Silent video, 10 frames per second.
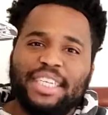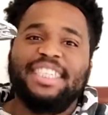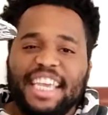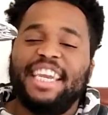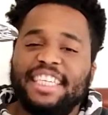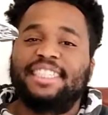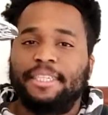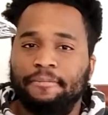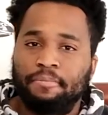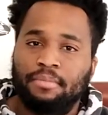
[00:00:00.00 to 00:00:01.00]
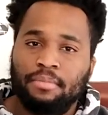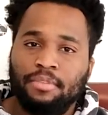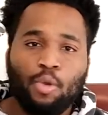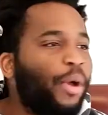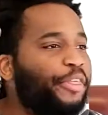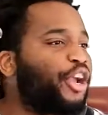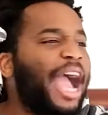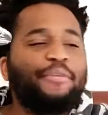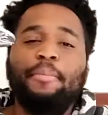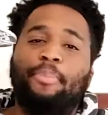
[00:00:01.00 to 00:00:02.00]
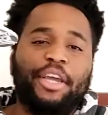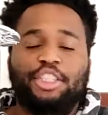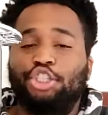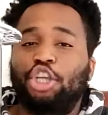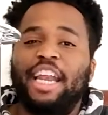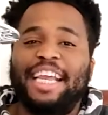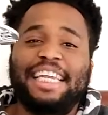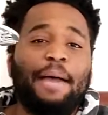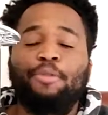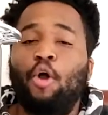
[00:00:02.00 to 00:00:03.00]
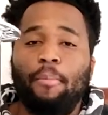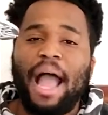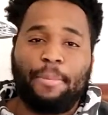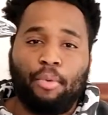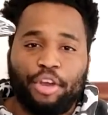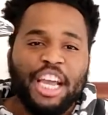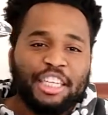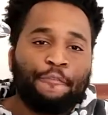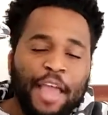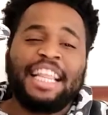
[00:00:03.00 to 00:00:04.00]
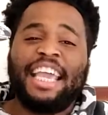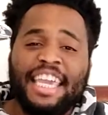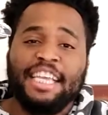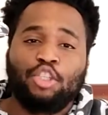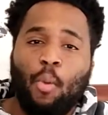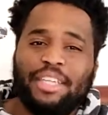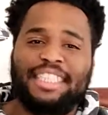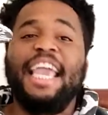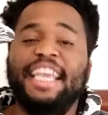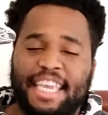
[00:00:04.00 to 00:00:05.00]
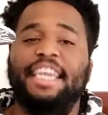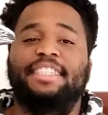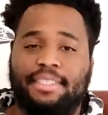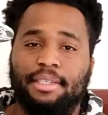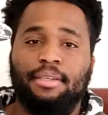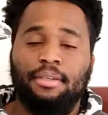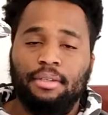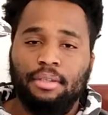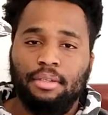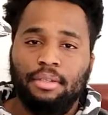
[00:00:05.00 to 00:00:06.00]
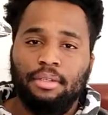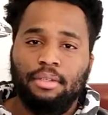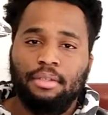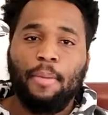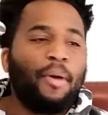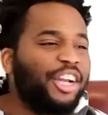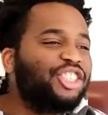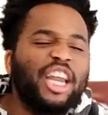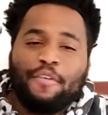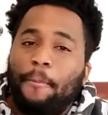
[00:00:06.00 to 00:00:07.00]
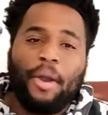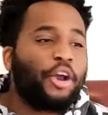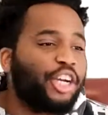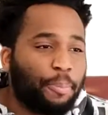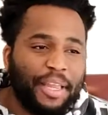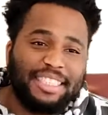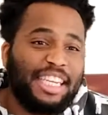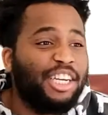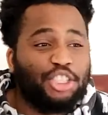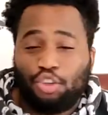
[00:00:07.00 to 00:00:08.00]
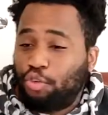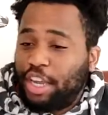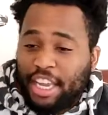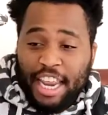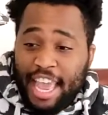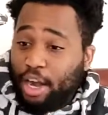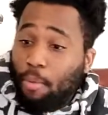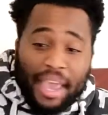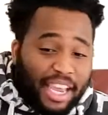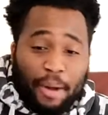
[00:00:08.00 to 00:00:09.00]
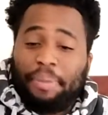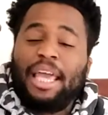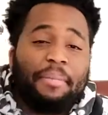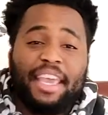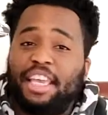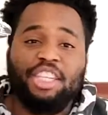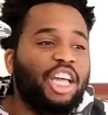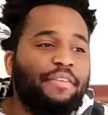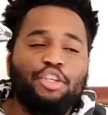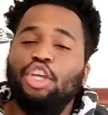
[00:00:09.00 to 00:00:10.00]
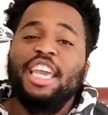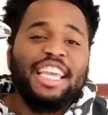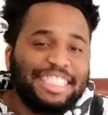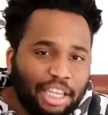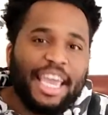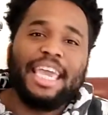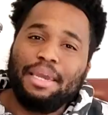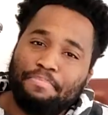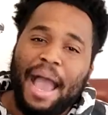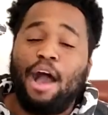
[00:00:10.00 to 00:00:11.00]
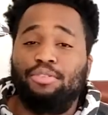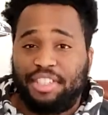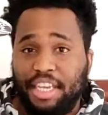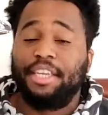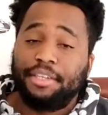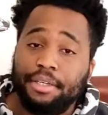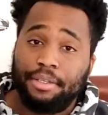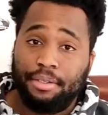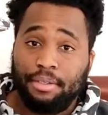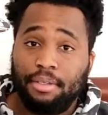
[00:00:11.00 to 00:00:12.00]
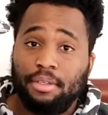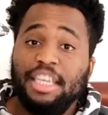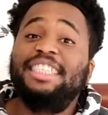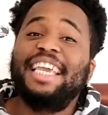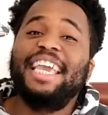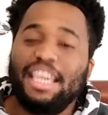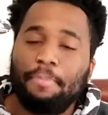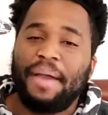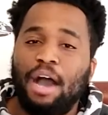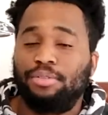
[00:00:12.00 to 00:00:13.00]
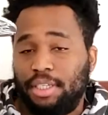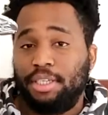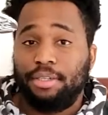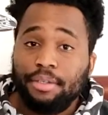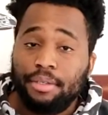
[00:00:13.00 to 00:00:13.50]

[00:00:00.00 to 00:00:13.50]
seen it. Whether Kyrie bricked the shot and clapped the whole backboard, the fact that he's the one taking it. LeBron's not even part of the play, setting the screen and making a playmaking. He's inbounding. He's inbounding.